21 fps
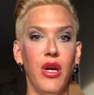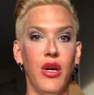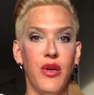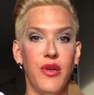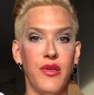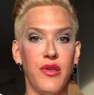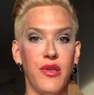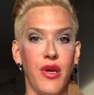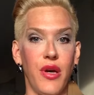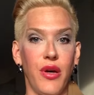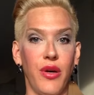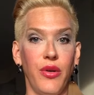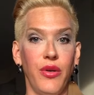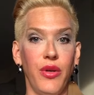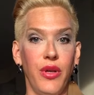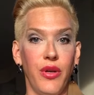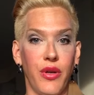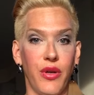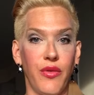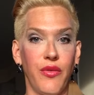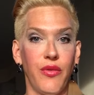so
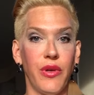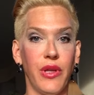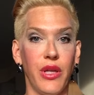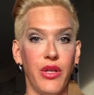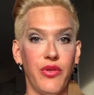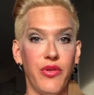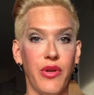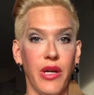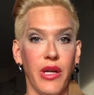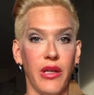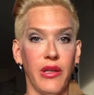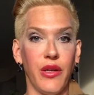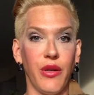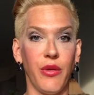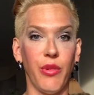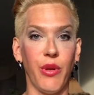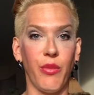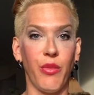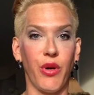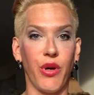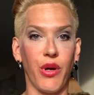you can really treat a little
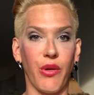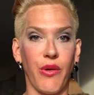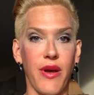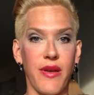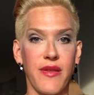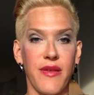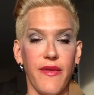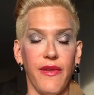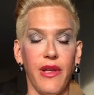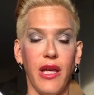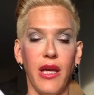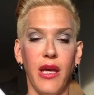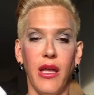bit more aggressively.